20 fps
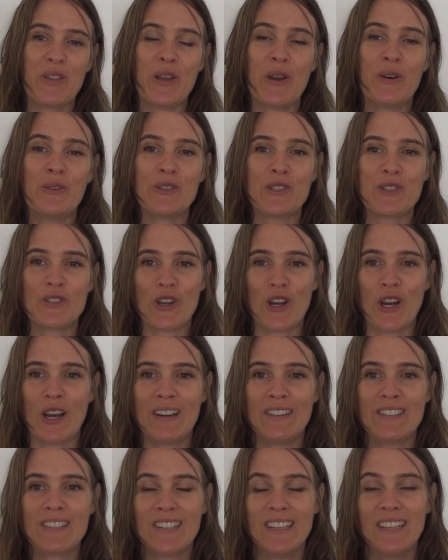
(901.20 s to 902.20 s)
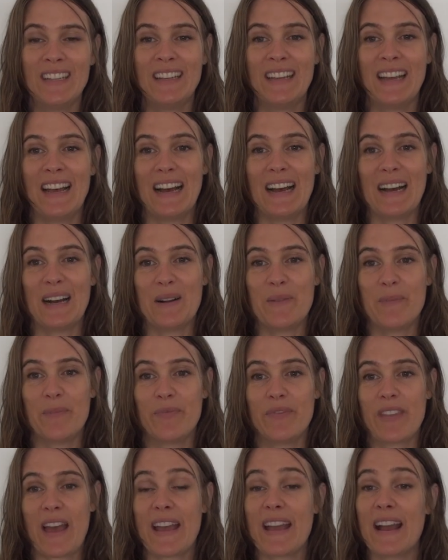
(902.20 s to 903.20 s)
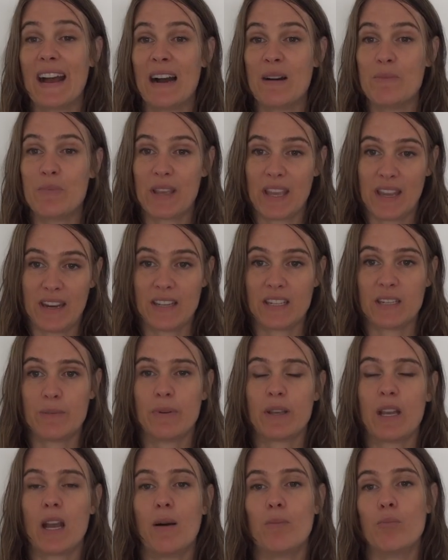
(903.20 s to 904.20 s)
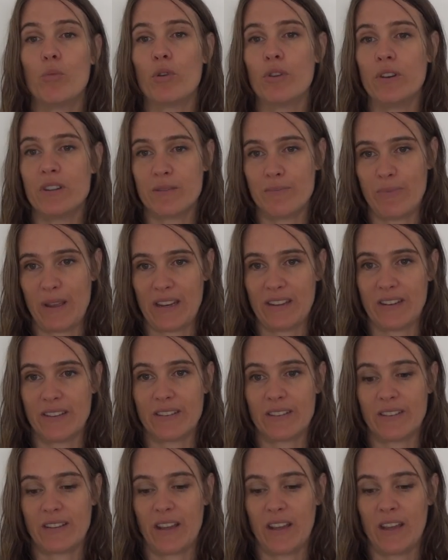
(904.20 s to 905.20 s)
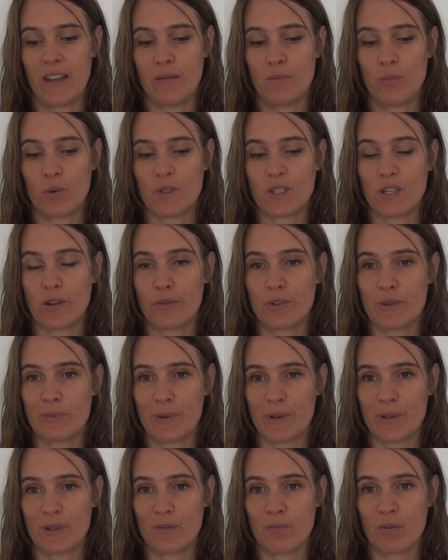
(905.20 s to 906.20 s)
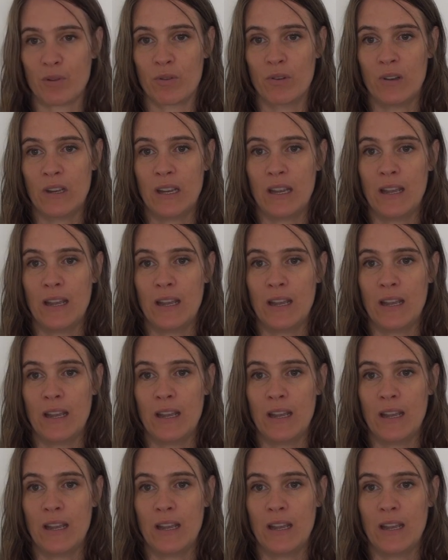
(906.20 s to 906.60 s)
the oldest child, they are beginning to become more independent and more self-responsible.